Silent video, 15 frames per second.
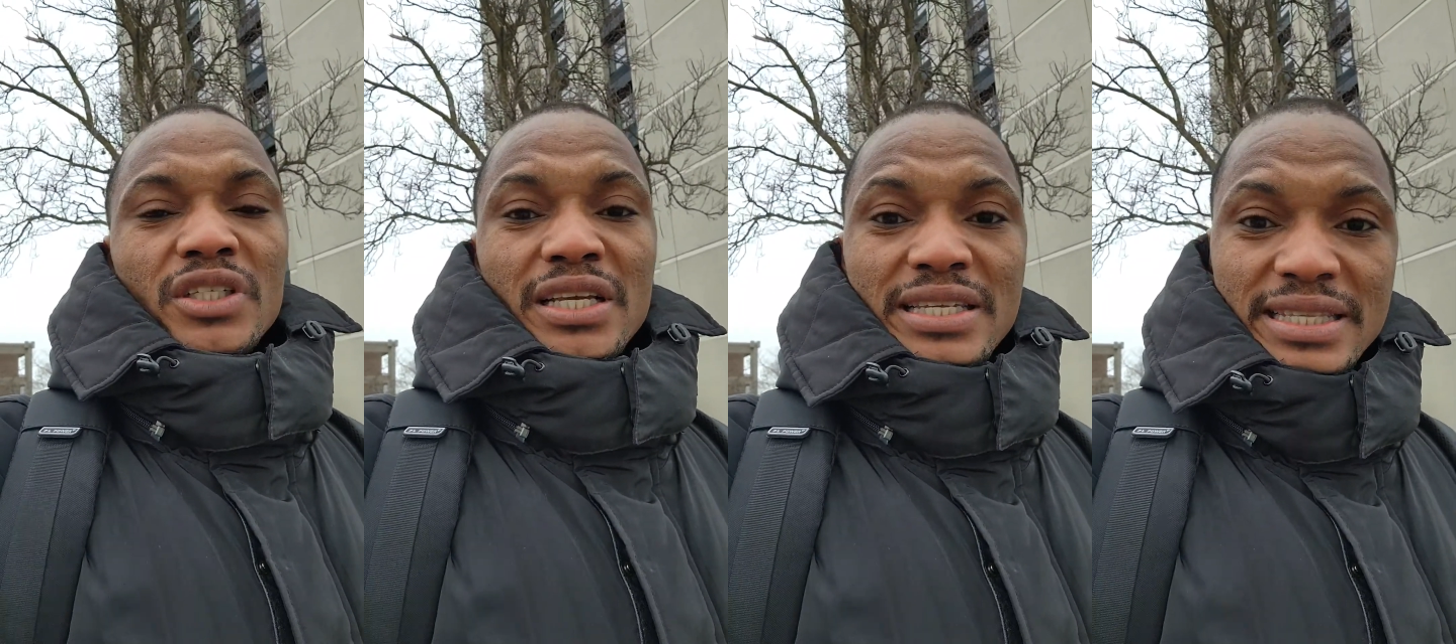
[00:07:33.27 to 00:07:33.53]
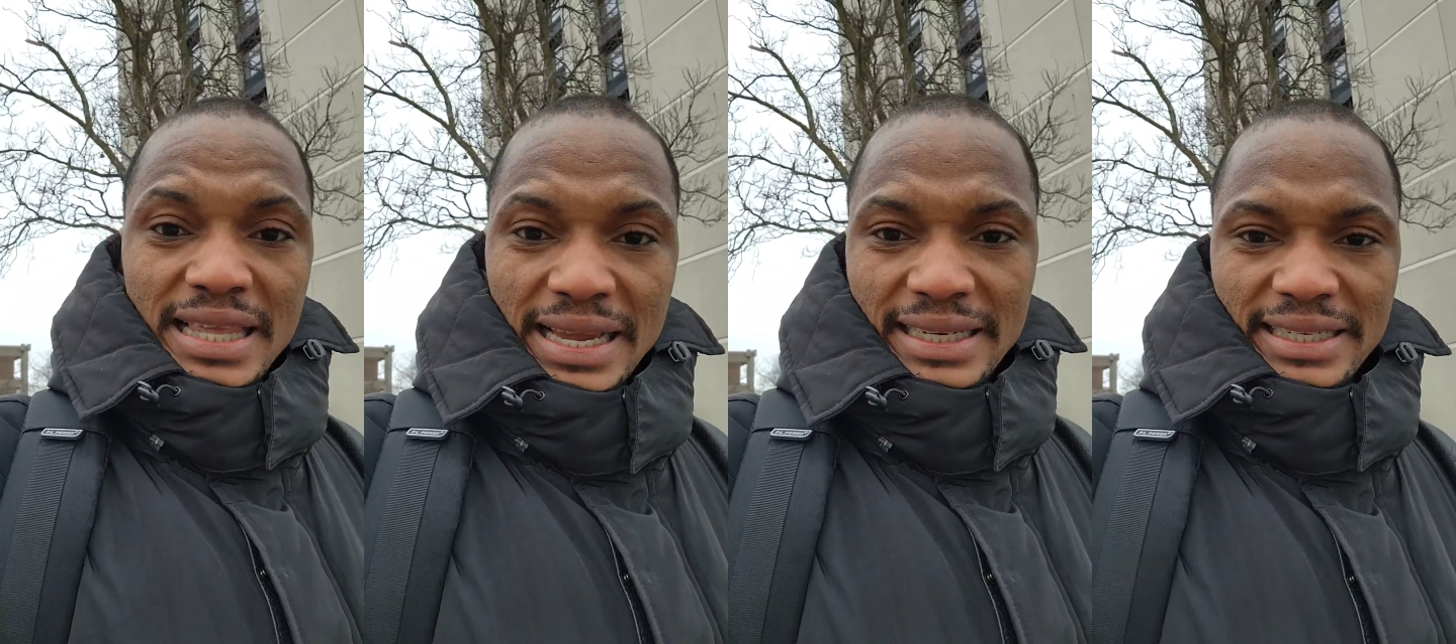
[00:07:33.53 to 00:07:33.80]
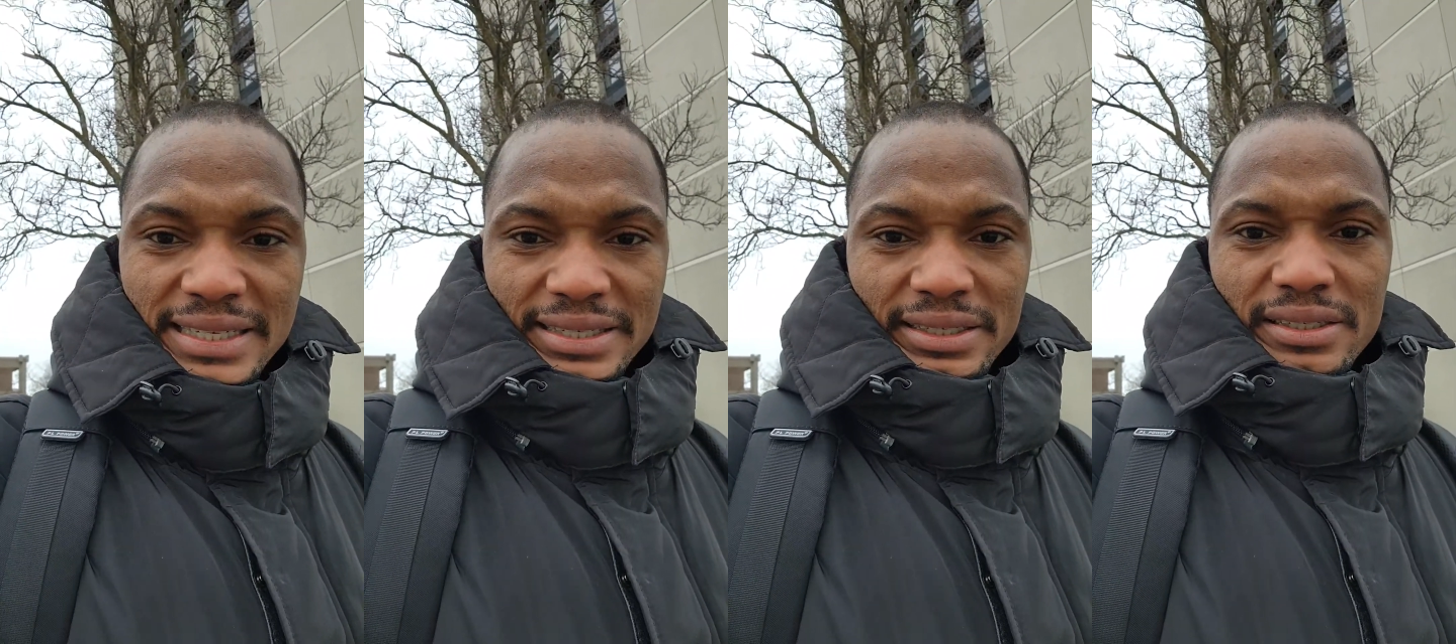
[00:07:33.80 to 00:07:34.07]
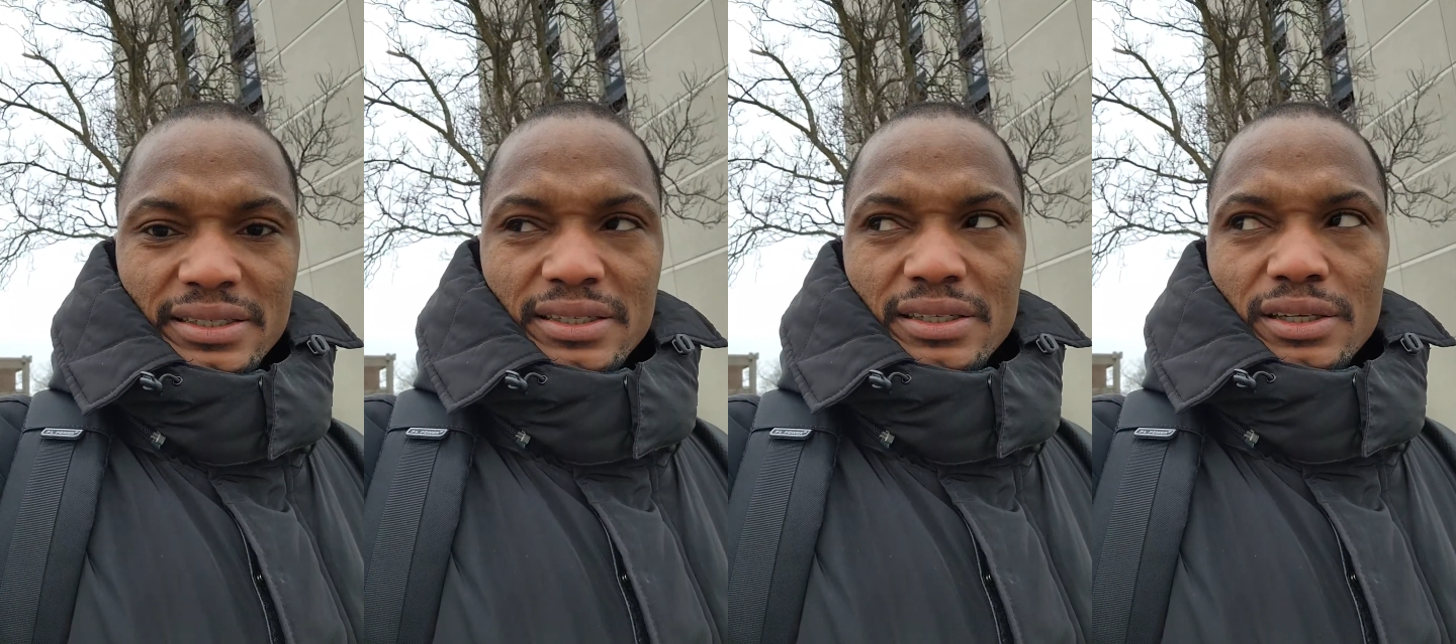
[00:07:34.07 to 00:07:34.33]
Studies.
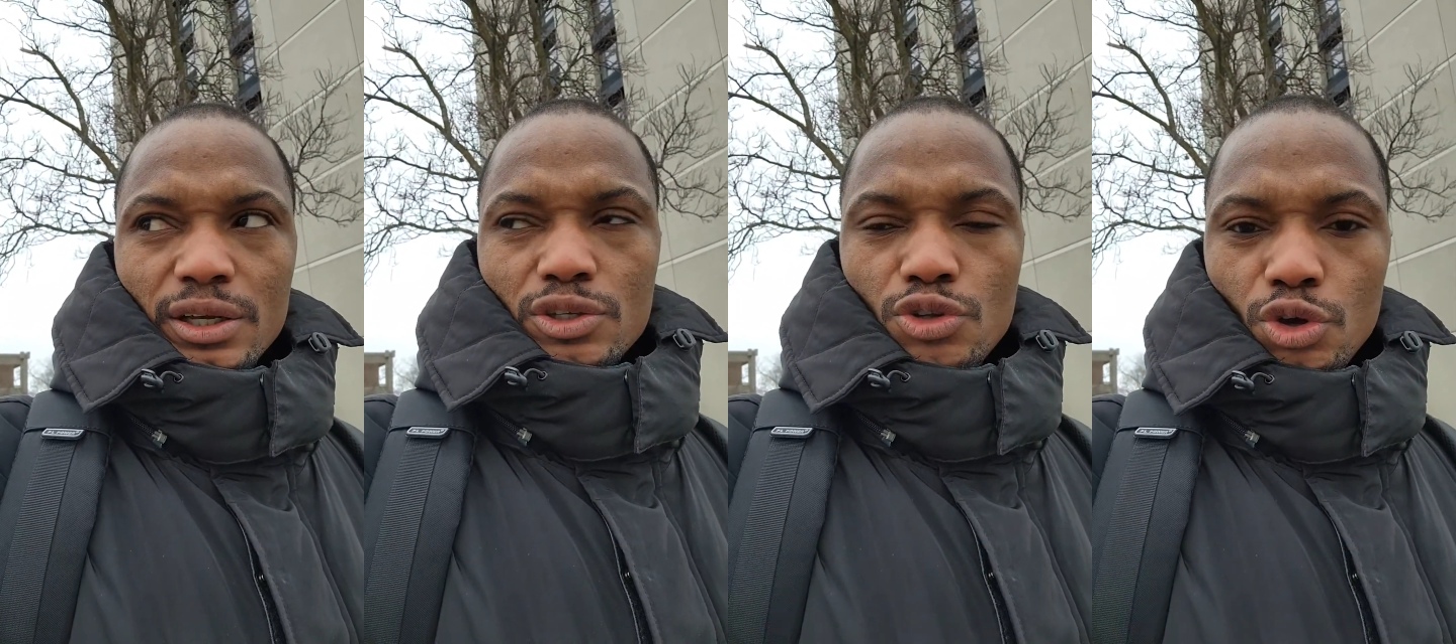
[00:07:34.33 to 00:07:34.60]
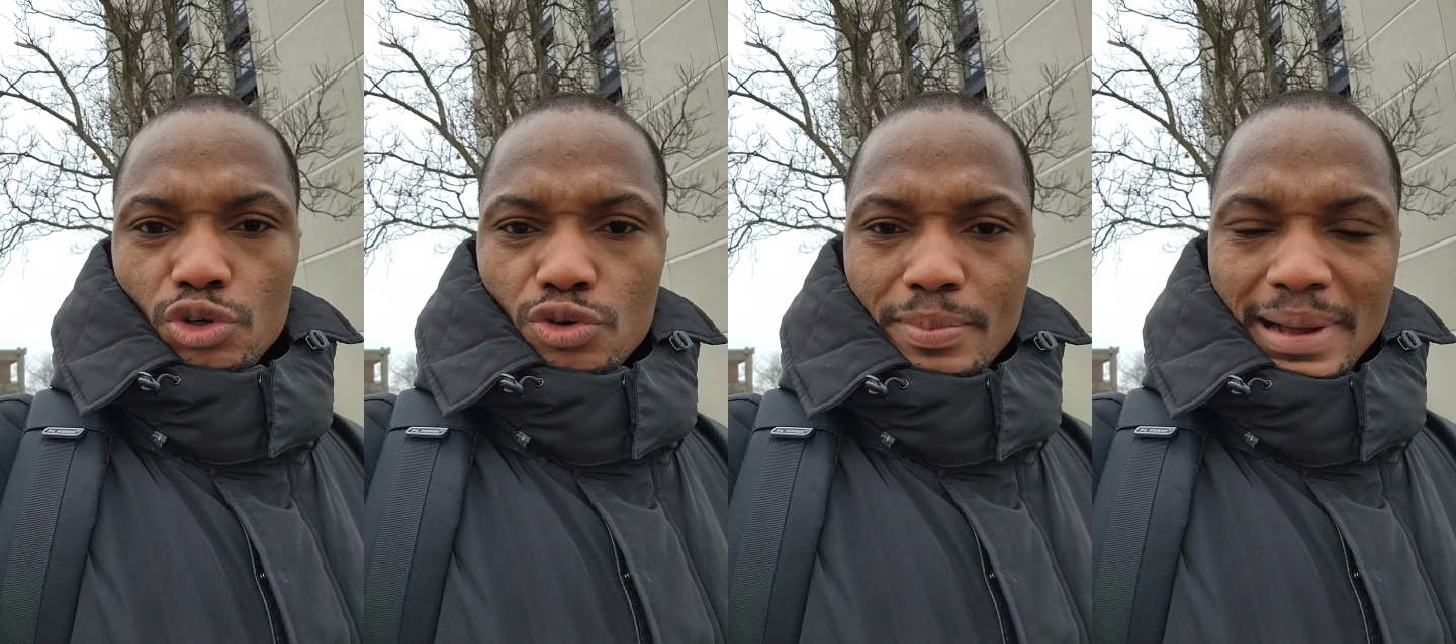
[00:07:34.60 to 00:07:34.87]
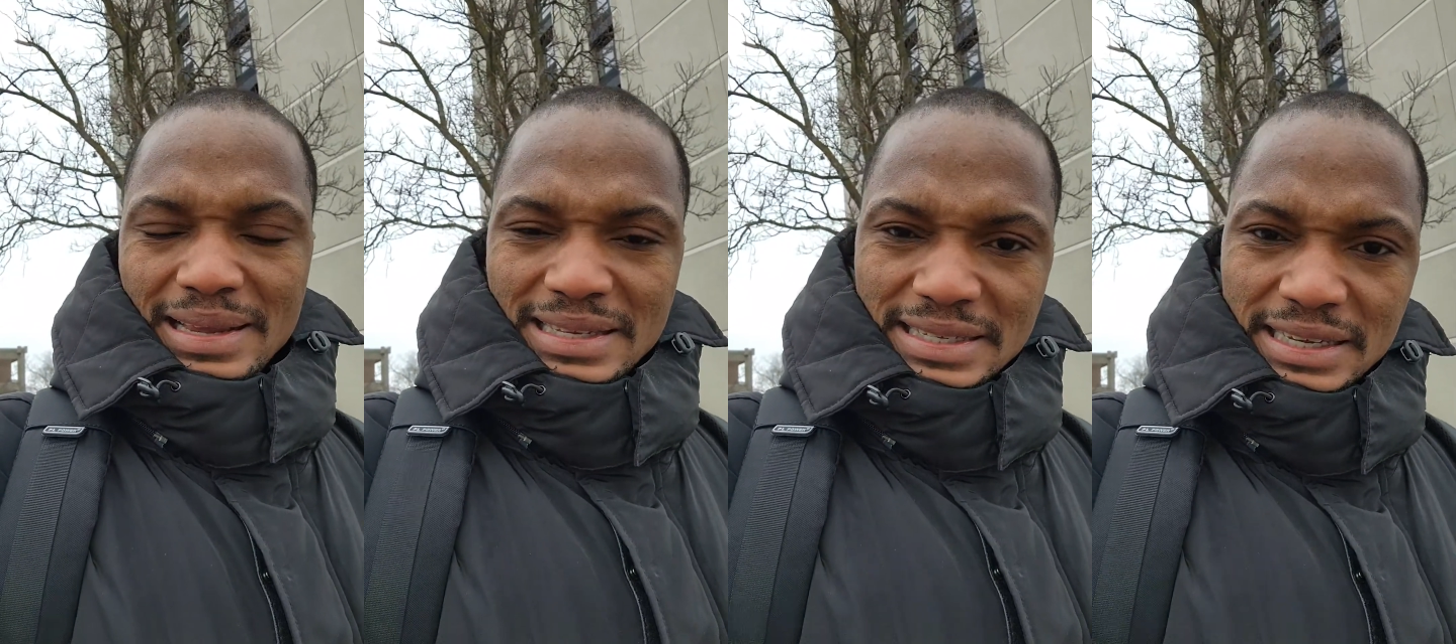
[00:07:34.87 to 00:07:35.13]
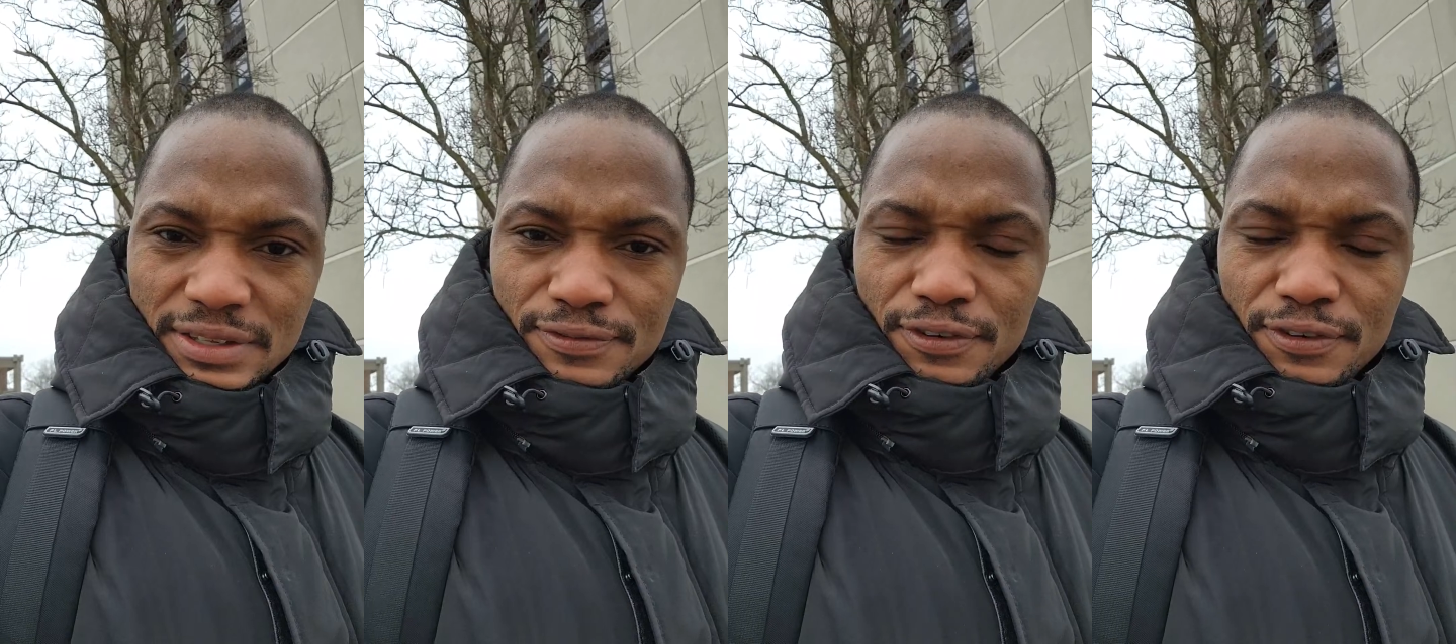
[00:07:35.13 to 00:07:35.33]
So you must sit